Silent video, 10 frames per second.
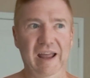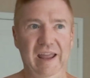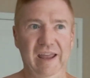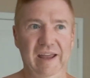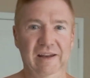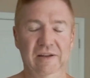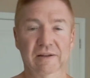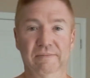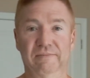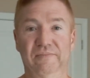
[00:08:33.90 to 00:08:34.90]
And
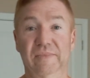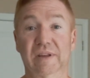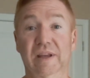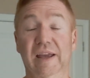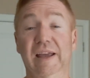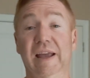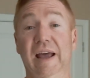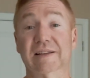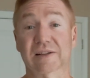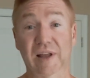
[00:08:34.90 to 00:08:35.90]
he
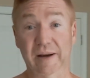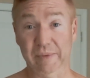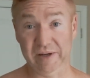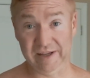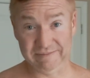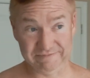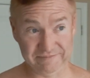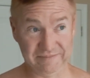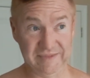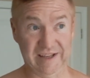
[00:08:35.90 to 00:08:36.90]
has a lot of money.
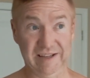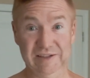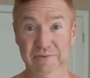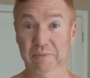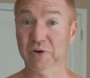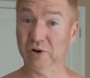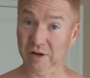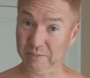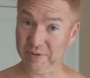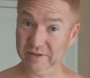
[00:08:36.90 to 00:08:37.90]
He's from
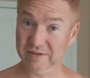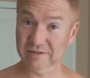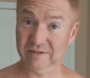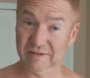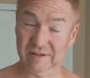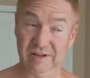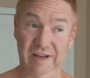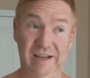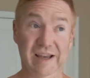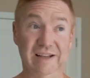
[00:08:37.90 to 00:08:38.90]
Europe.
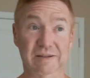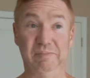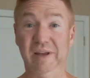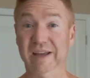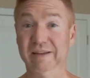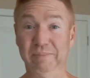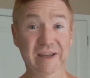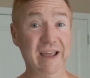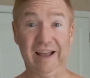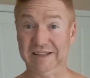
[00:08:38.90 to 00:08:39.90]
He has a big,
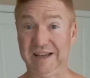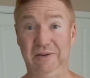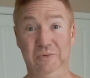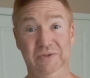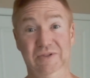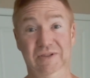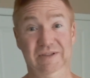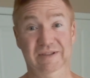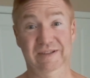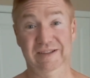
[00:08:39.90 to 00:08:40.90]
big ass house
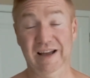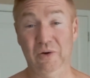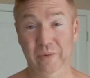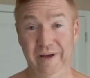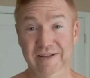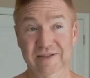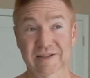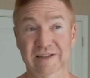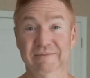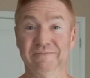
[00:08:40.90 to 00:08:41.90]
out
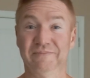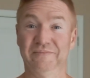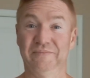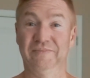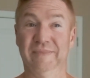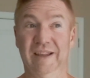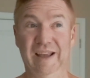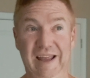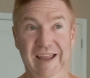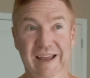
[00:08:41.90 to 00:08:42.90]
west.
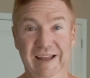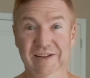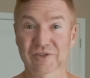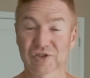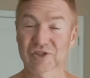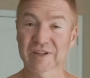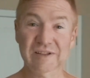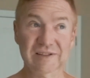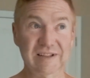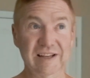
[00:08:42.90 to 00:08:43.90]
And she
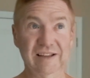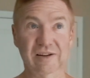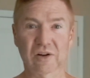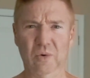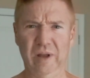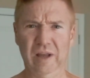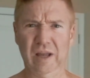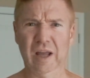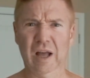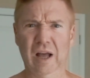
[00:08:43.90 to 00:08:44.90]
is sitting there
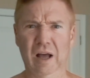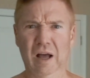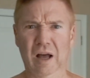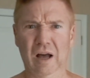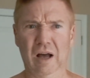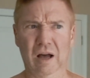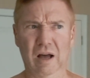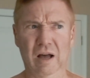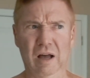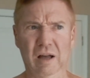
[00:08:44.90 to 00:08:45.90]
going,
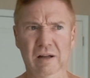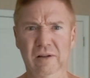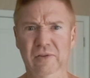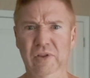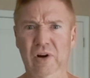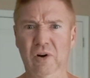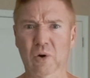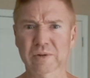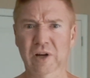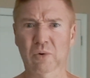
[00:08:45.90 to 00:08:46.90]
uh, their
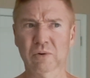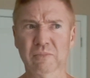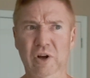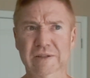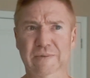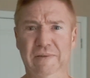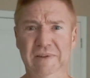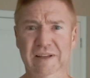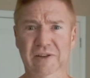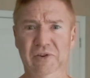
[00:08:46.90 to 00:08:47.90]
hotel room costs
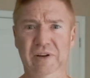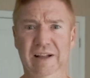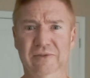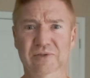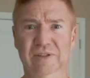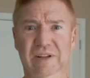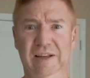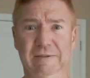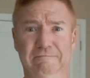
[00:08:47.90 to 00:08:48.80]
$1,500 a night.